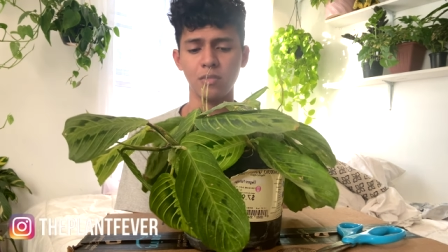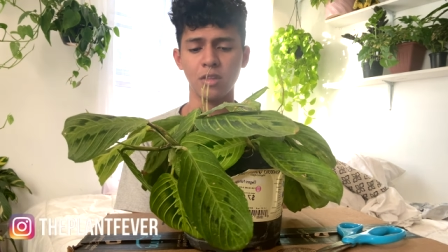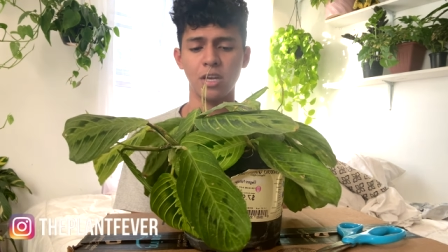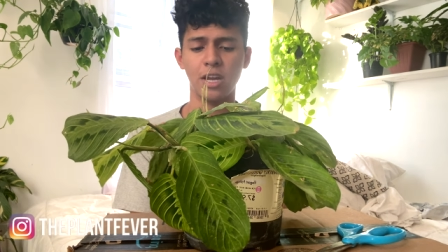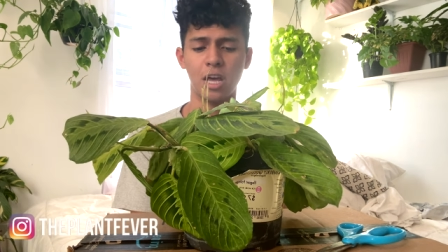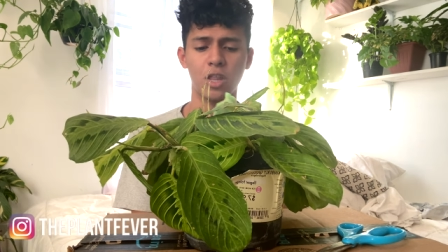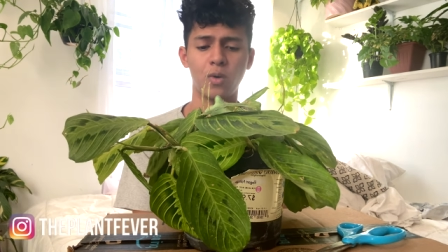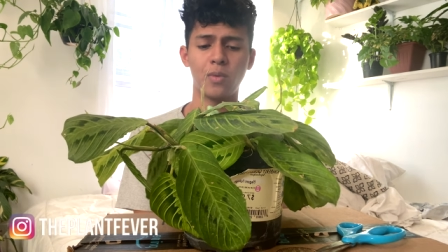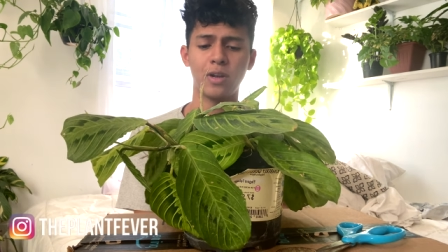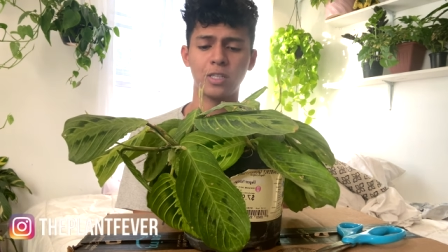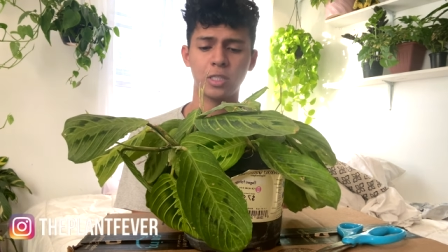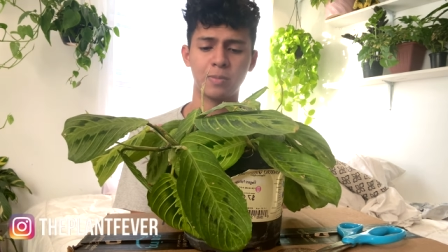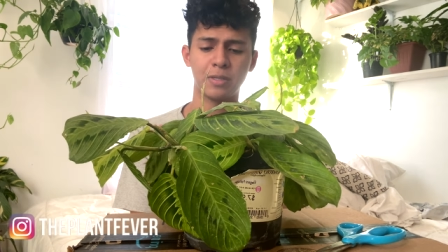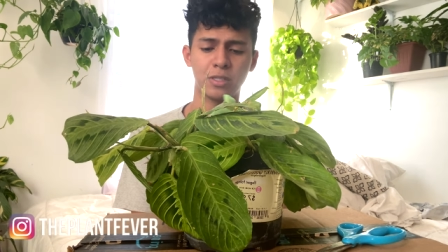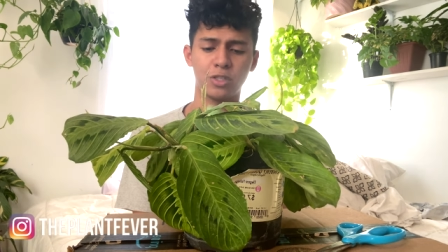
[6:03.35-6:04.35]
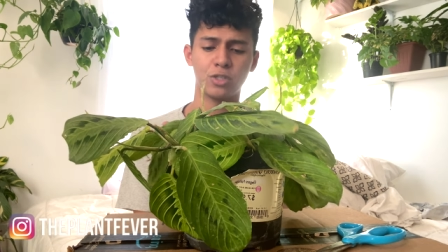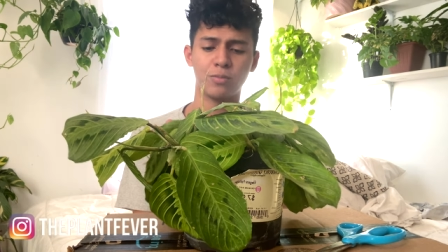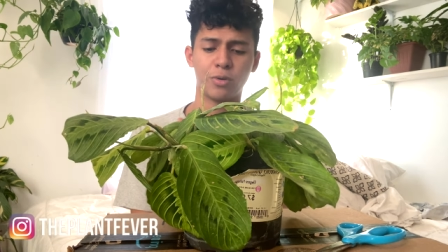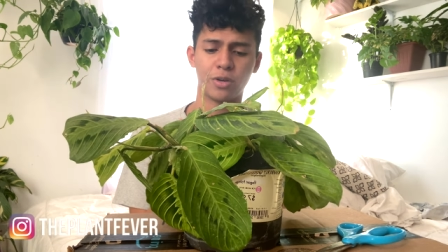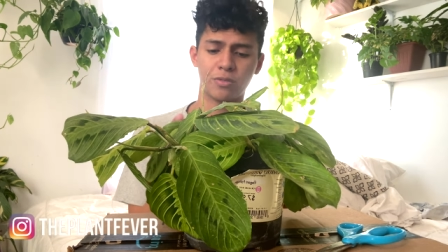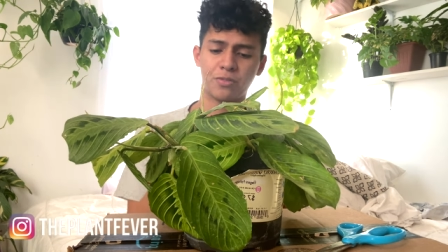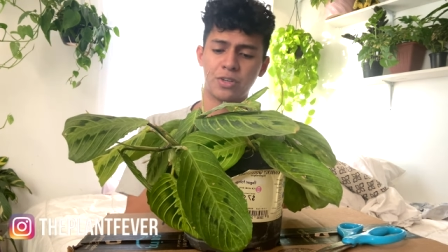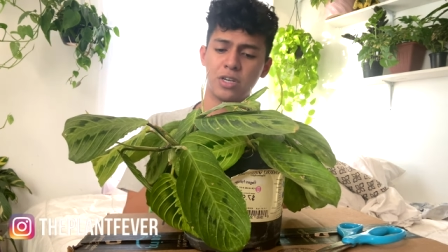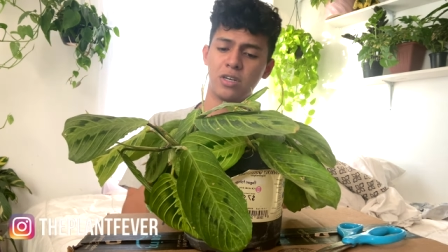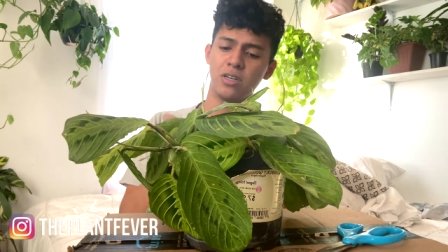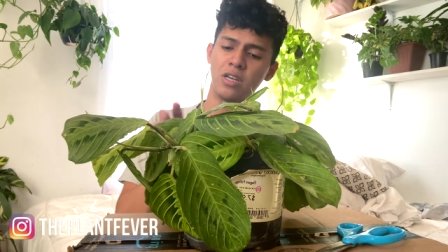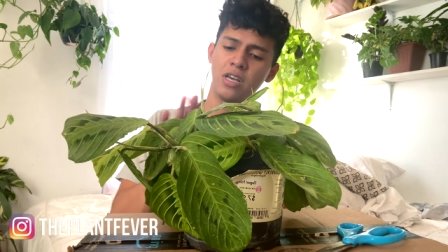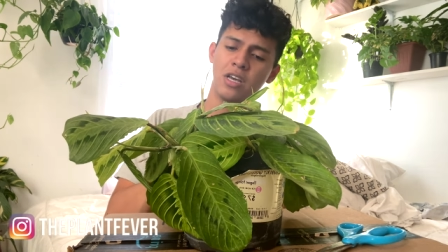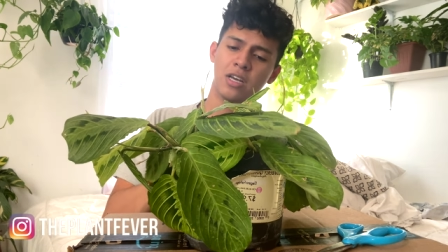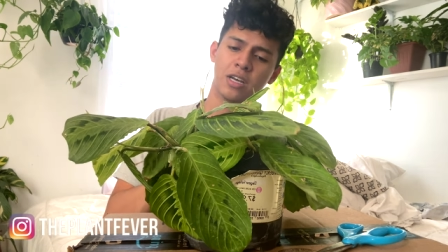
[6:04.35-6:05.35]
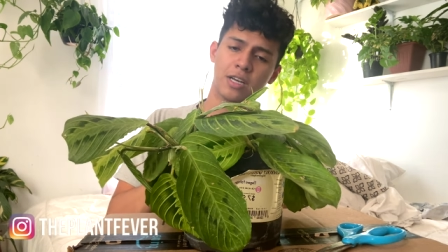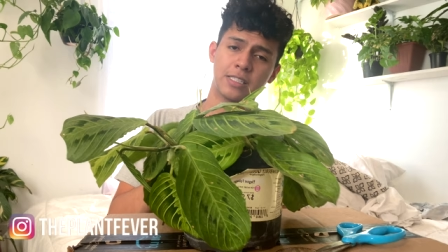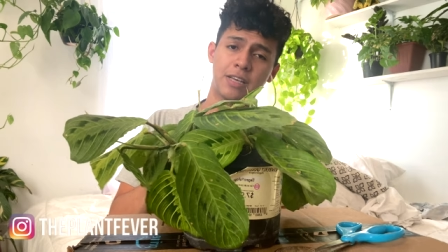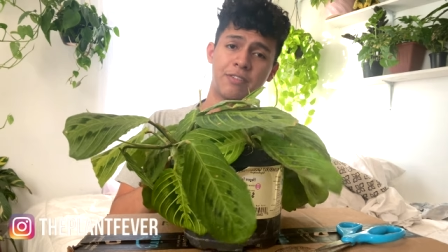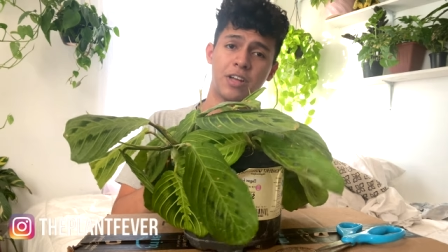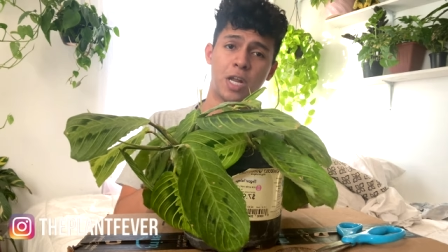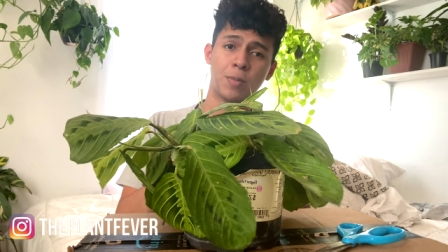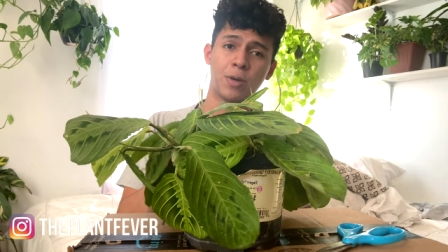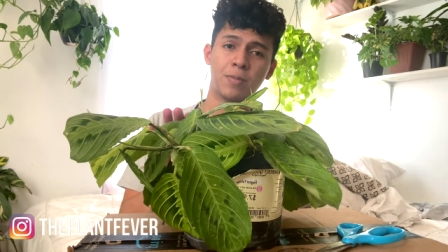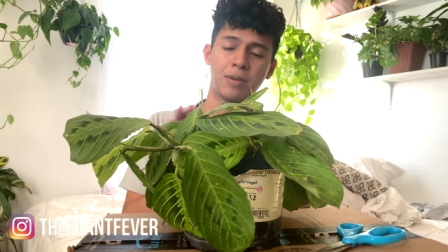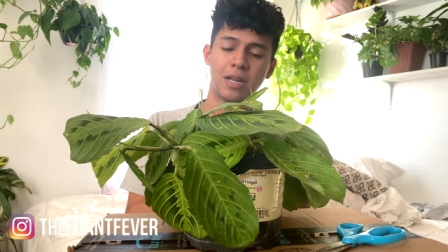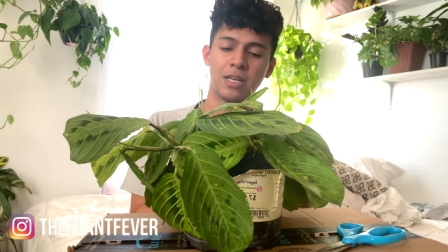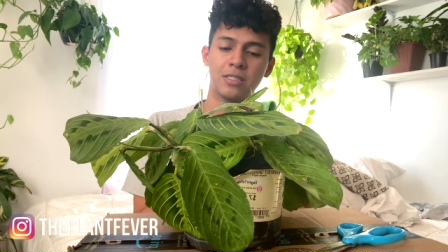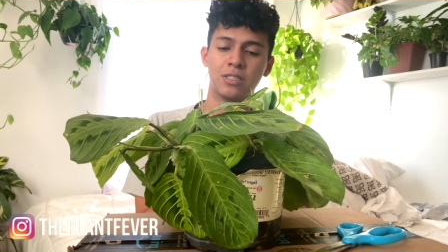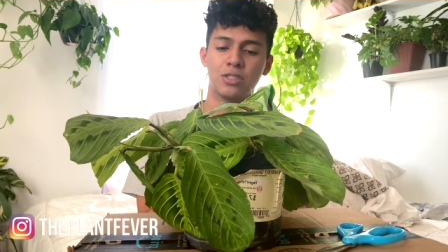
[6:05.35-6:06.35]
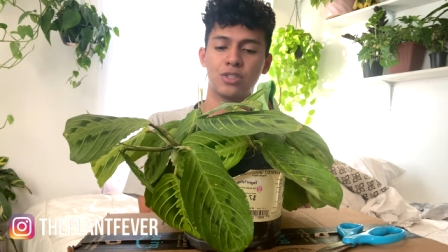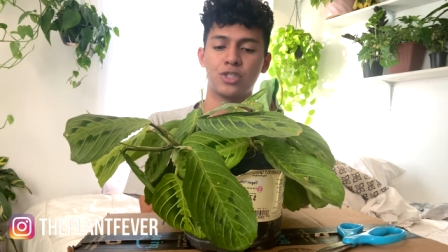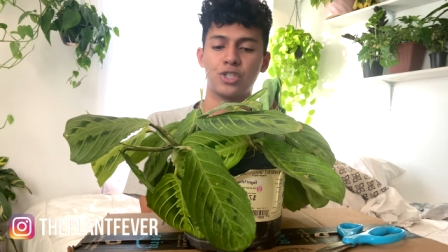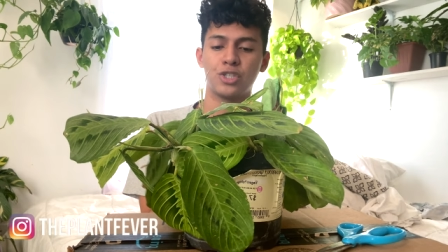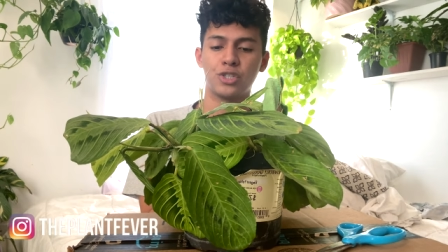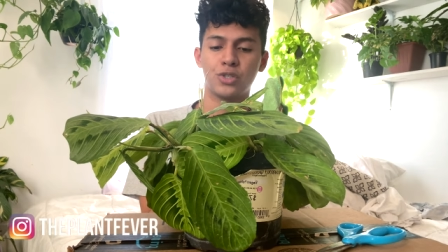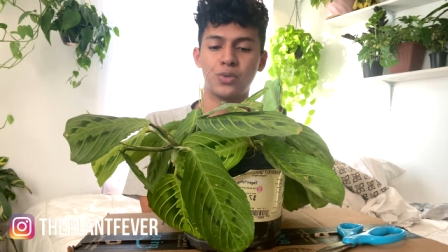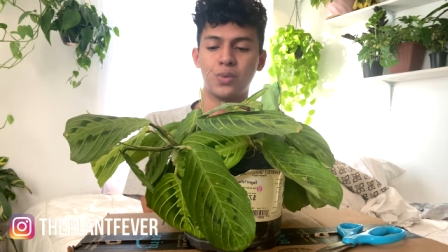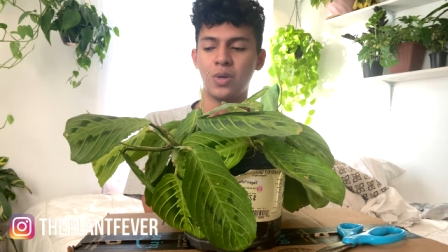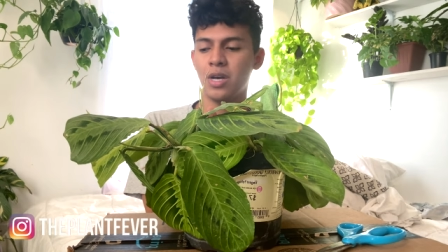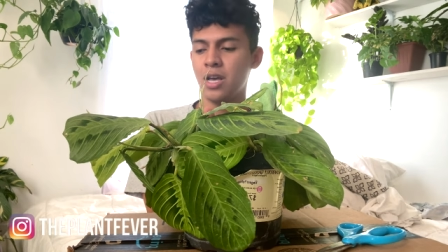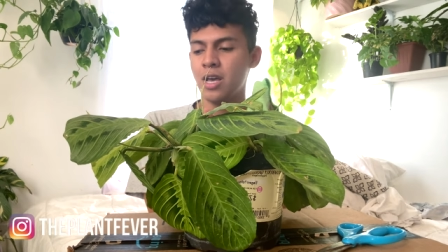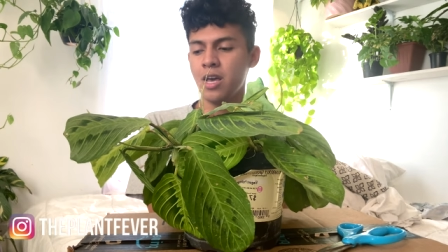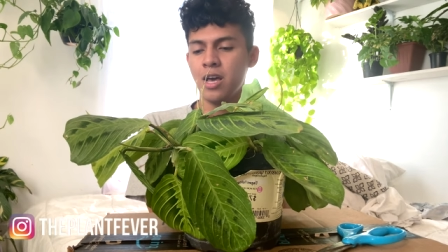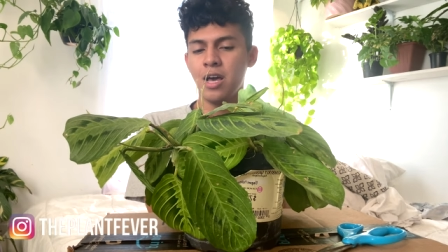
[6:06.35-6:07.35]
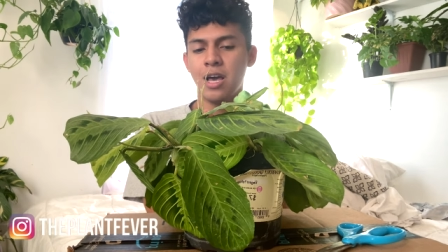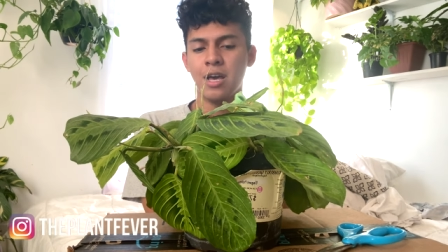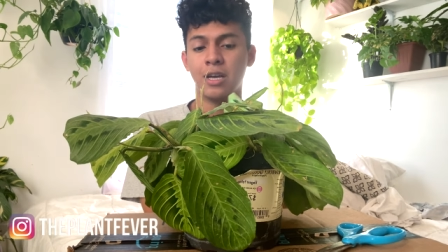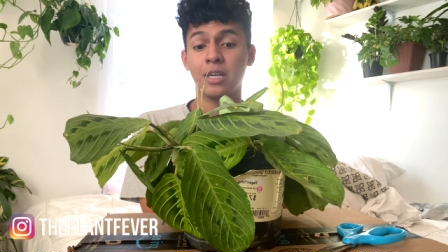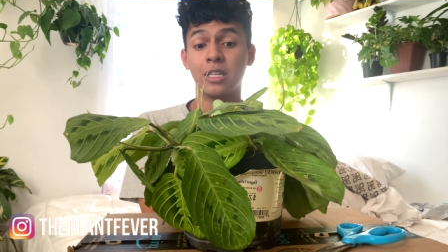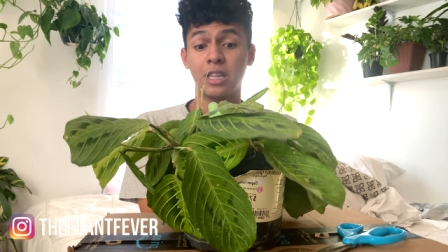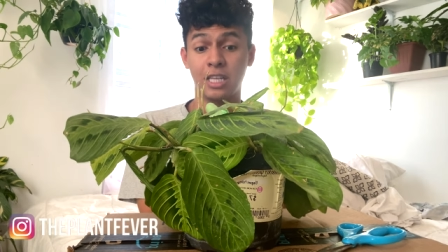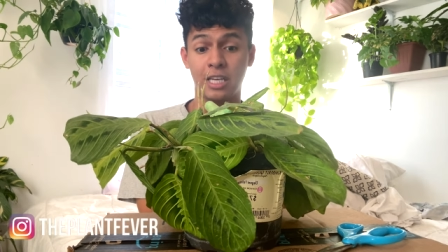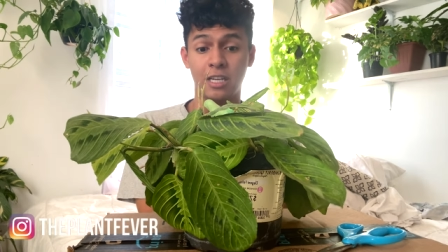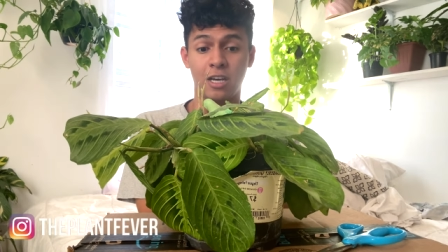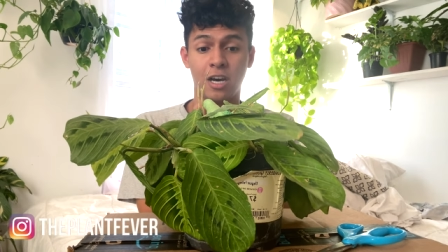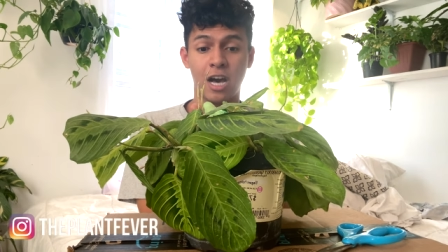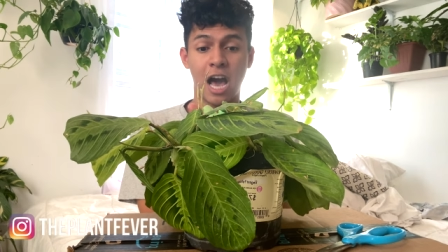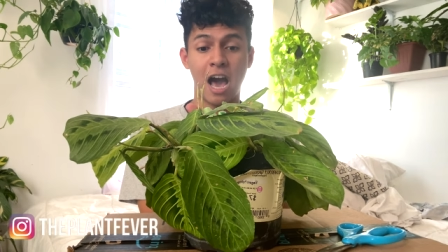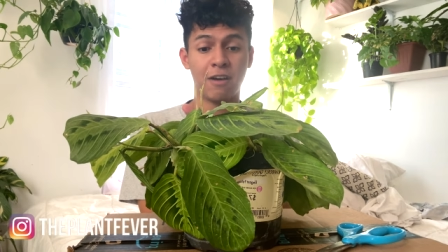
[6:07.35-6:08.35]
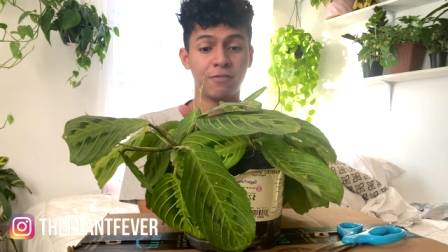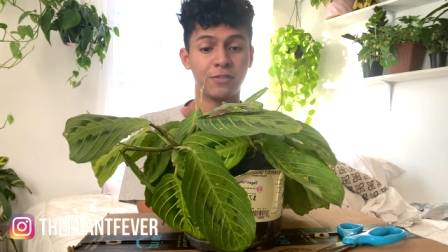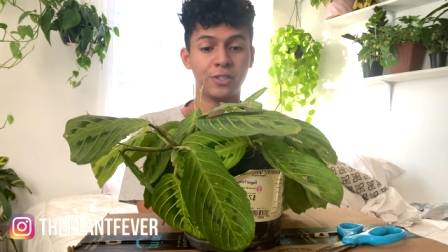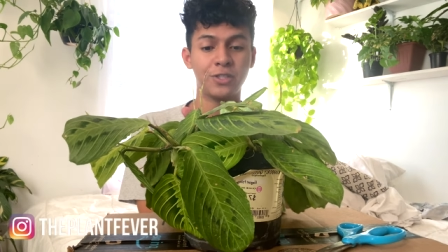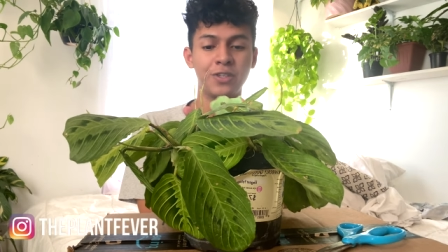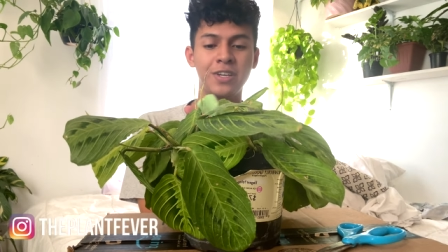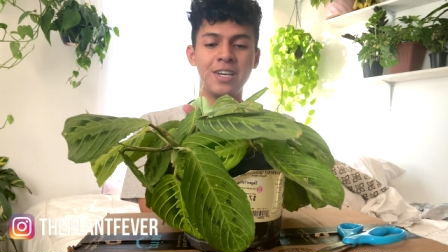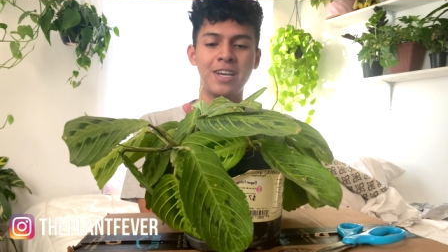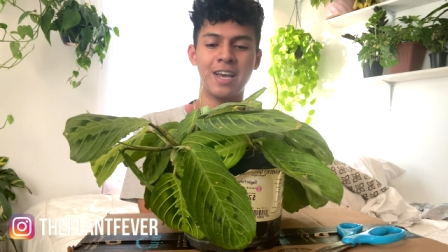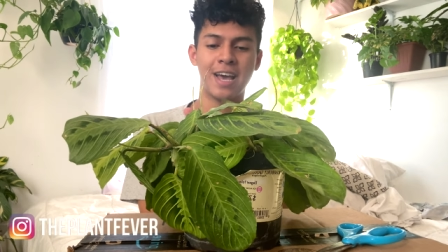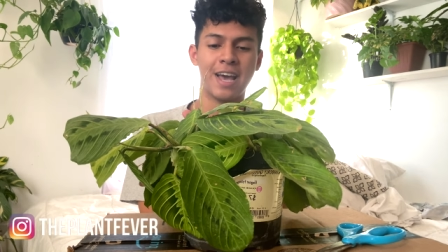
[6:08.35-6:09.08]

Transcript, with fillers: And I don't want it to be too boring for y'all because I've a lot more plants to clean after.